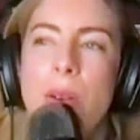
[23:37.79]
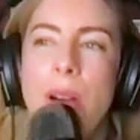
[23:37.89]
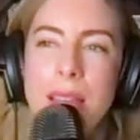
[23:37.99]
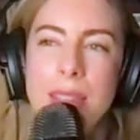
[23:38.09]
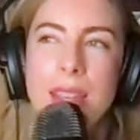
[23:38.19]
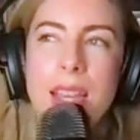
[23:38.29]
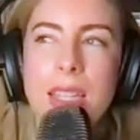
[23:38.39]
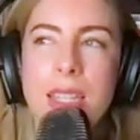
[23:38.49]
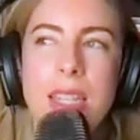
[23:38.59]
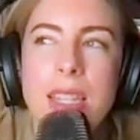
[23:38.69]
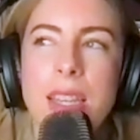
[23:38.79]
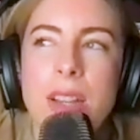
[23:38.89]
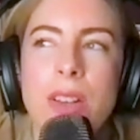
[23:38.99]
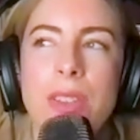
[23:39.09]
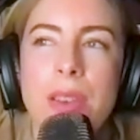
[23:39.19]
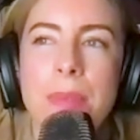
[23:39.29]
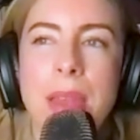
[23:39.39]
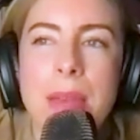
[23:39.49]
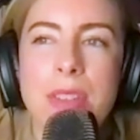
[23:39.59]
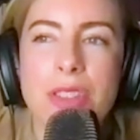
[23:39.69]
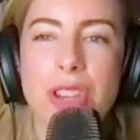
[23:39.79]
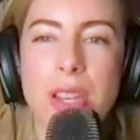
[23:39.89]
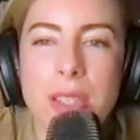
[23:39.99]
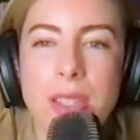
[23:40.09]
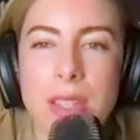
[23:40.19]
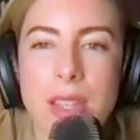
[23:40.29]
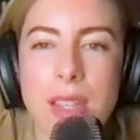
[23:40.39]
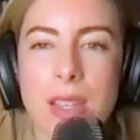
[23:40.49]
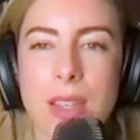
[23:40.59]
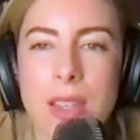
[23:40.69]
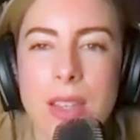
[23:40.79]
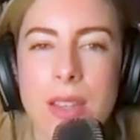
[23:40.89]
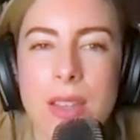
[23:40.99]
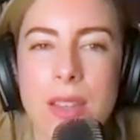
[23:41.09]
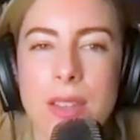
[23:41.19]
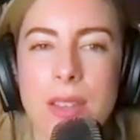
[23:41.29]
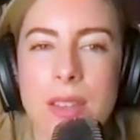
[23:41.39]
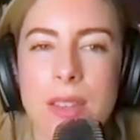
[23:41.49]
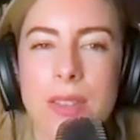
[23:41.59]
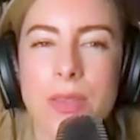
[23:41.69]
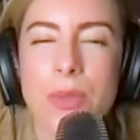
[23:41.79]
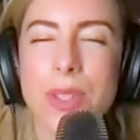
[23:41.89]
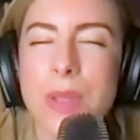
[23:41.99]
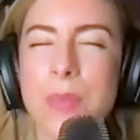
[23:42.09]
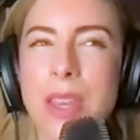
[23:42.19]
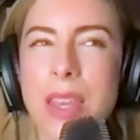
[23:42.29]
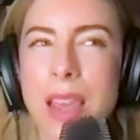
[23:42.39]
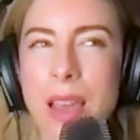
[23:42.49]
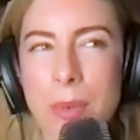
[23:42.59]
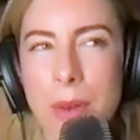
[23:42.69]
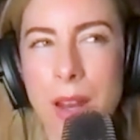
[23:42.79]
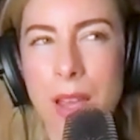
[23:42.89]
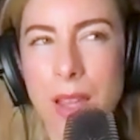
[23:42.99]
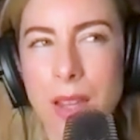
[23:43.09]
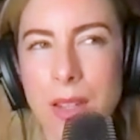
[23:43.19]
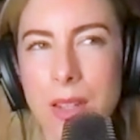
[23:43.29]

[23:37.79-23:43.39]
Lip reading: I think I did hear that maybe Jay-Z was speaking out about it.